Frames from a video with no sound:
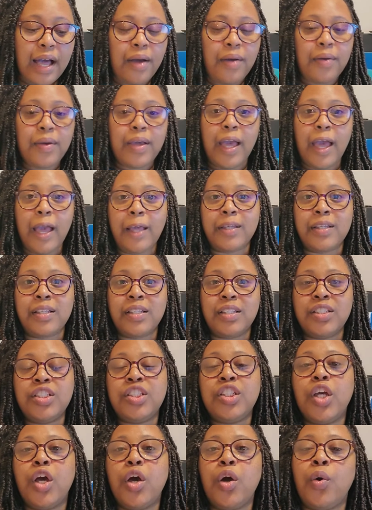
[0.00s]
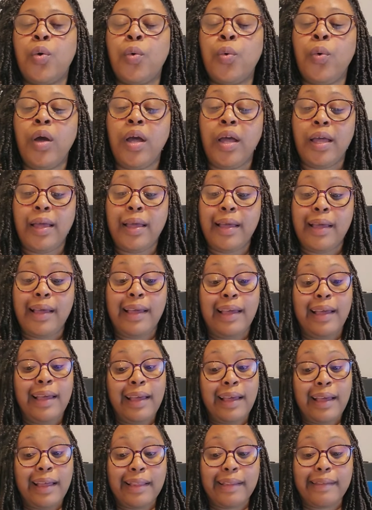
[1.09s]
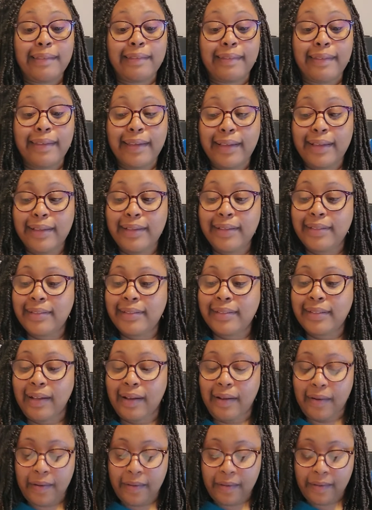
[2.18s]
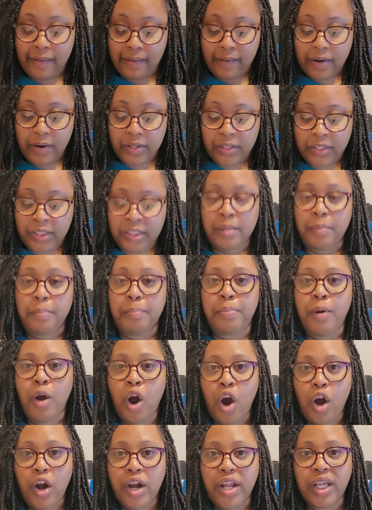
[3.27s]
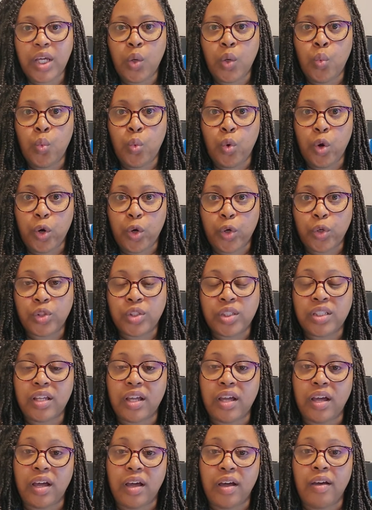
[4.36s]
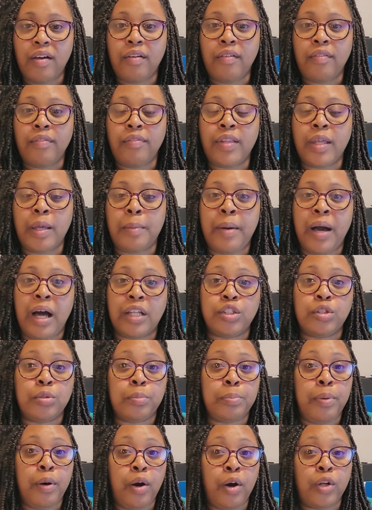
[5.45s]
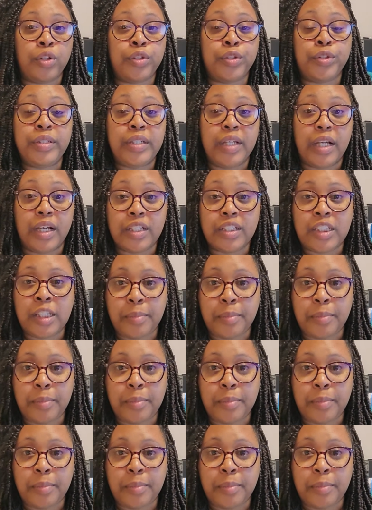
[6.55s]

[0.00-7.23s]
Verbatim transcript: Okay, so these are some parting words of the Apostle Paul to young